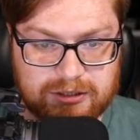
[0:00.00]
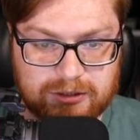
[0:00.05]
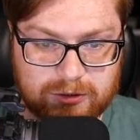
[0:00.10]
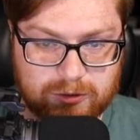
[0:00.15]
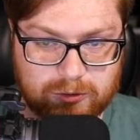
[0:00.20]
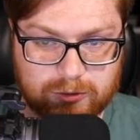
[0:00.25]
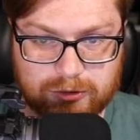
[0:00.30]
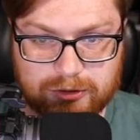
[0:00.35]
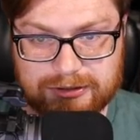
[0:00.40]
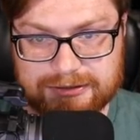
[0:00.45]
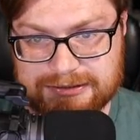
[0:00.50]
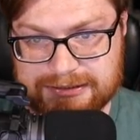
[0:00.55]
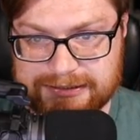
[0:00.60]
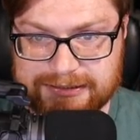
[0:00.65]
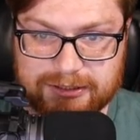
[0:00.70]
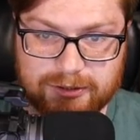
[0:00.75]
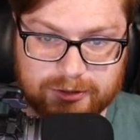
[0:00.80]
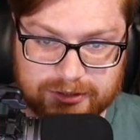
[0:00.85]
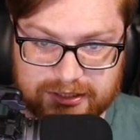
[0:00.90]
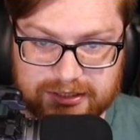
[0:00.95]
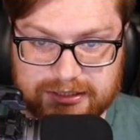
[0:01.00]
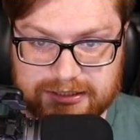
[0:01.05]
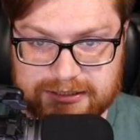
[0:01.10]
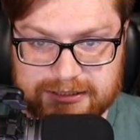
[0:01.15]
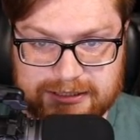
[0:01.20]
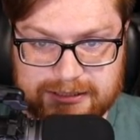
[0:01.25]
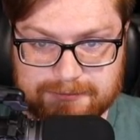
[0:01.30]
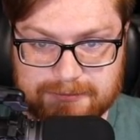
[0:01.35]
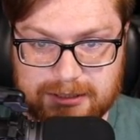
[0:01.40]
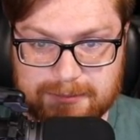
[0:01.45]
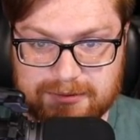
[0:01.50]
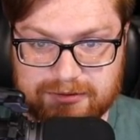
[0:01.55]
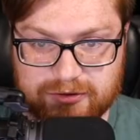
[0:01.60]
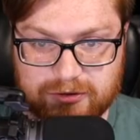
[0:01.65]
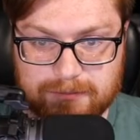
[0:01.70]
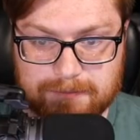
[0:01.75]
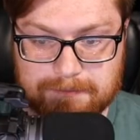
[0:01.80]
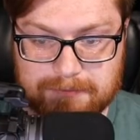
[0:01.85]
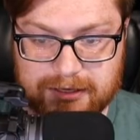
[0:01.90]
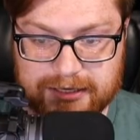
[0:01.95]
Or, okay, maybe there
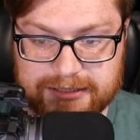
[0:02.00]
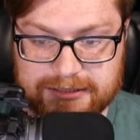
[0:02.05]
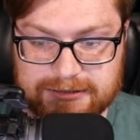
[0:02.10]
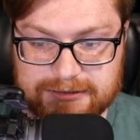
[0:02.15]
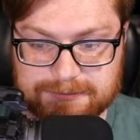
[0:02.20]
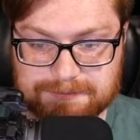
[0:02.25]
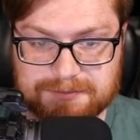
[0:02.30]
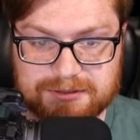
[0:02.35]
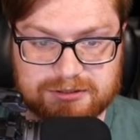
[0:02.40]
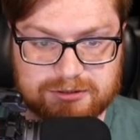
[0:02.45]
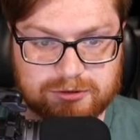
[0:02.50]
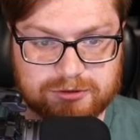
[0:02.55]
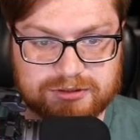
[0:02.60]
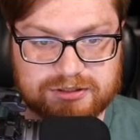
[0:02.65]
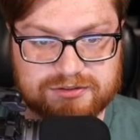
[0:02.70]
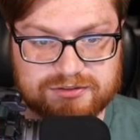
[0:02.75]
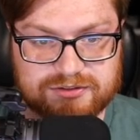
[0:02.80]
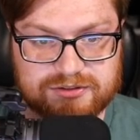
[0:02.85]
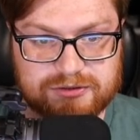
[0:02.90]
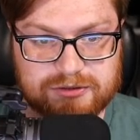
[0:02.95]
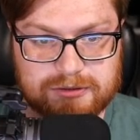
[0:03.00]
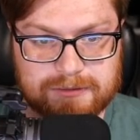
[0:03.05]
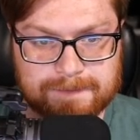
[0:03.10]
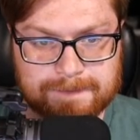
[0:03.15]
might be cookies here.